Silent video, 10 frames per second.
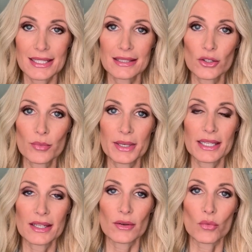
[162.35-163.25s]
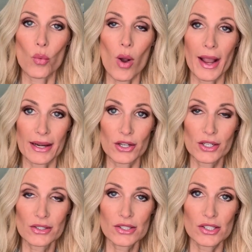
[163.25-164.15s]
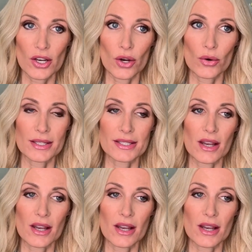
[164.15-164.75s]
a little bit wider, so it's